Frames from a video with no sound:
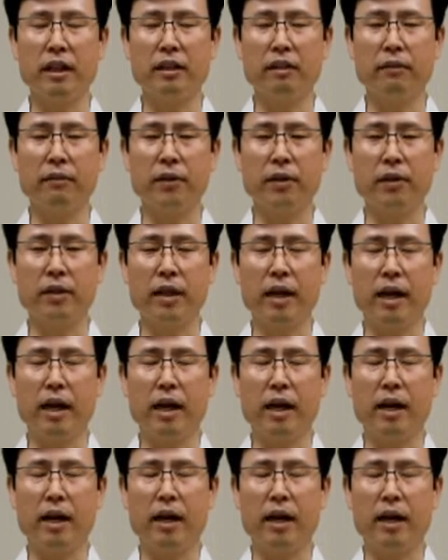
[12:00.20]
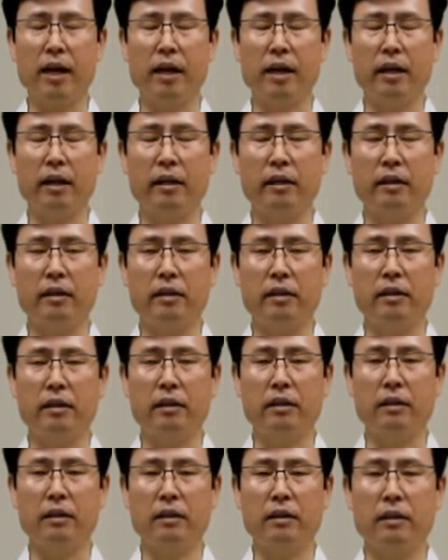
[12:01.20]
of your thighs,
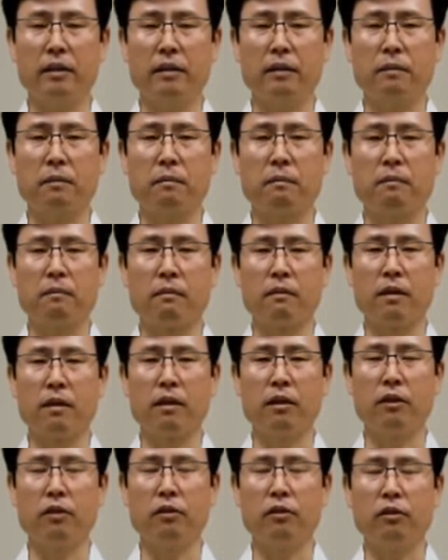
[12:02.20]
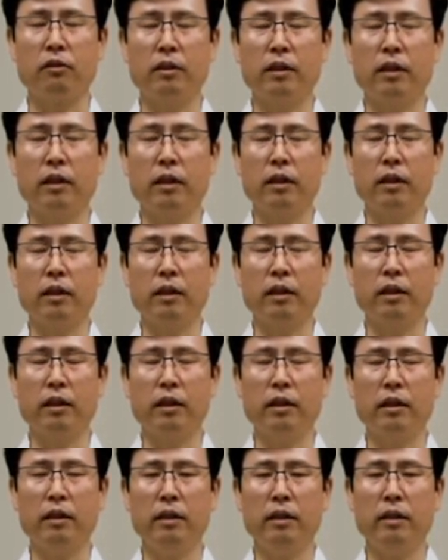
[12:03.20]
to the
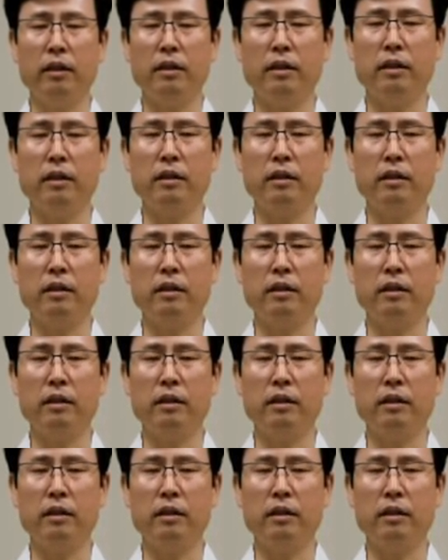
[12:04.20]
knees,